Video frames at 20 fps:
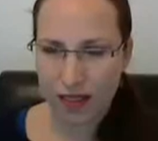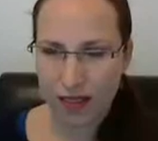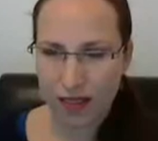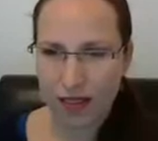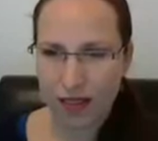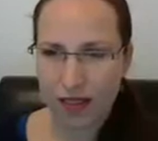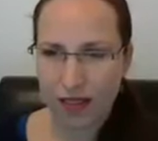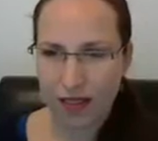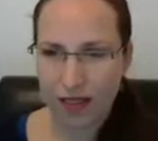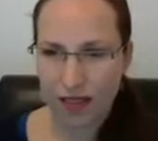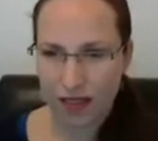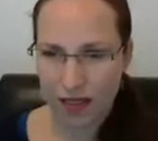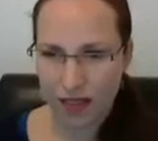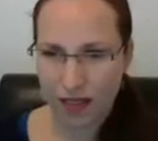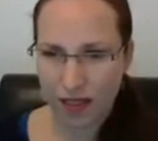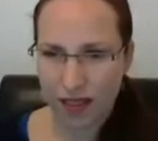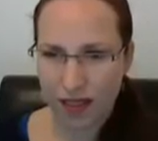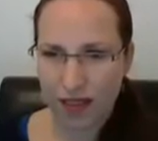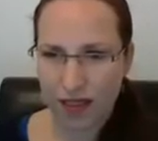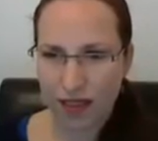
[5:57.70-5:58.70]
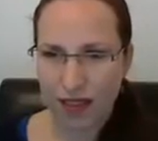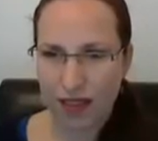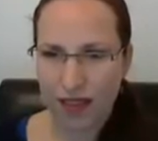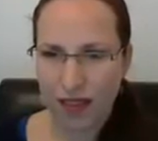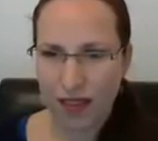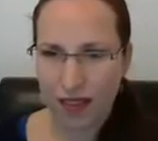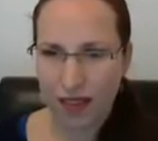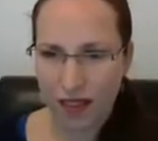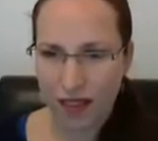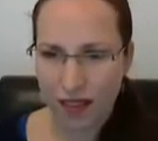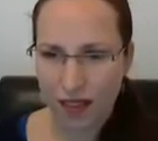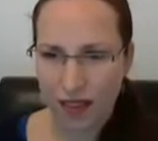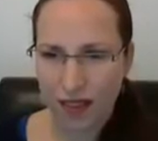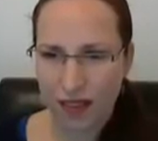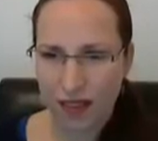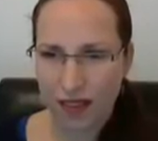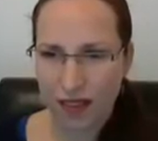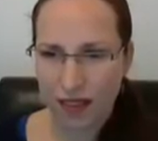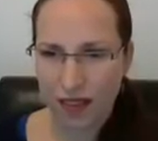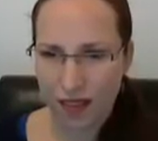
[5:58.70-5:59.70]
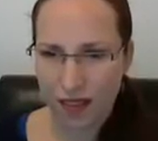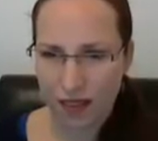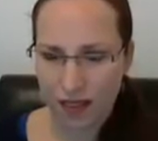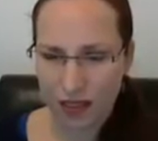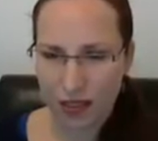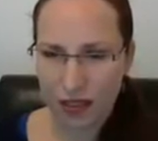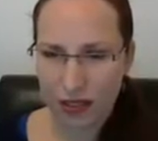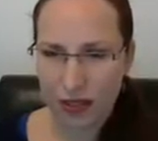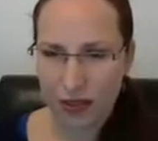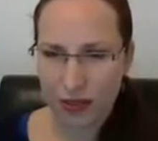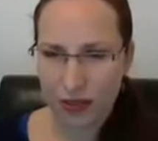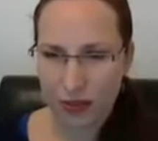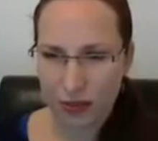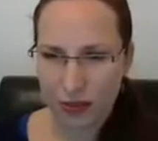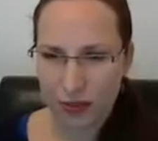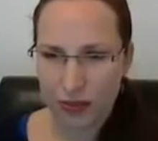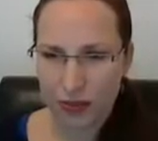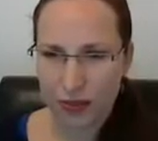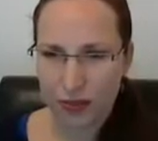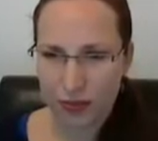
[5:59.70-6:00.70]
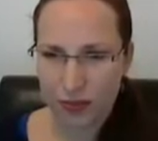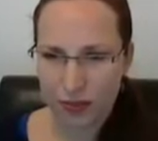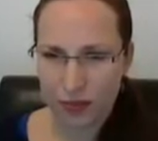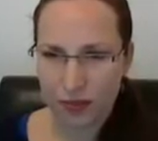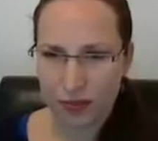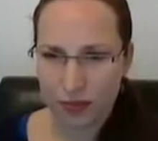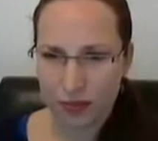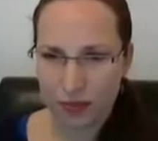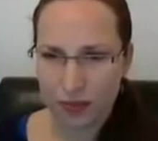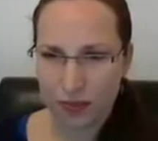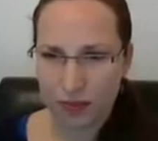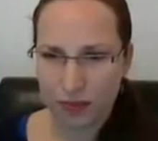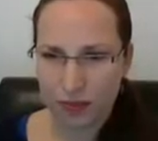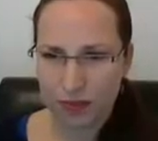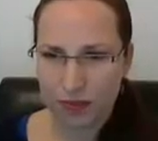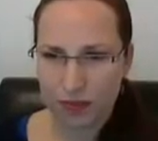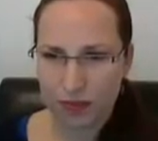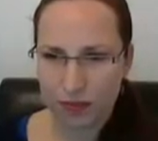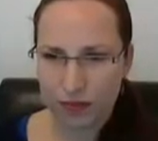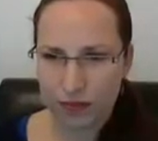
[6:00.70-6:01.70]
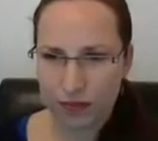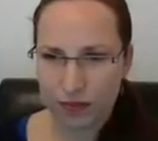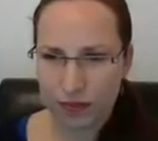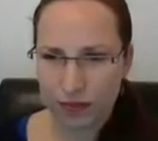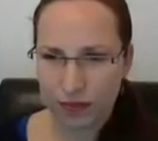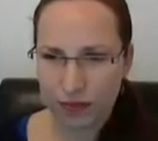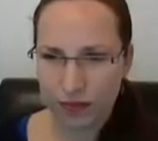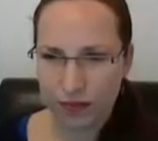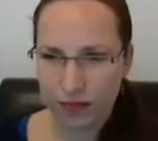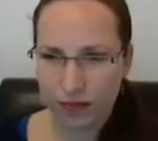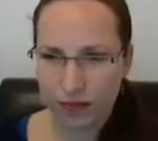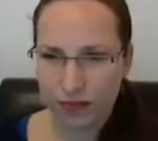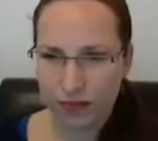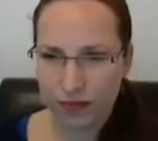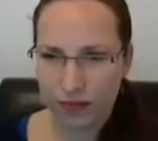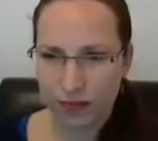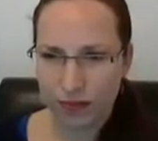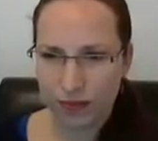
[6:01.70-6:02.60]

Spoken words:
No words are spoken by the person on screen.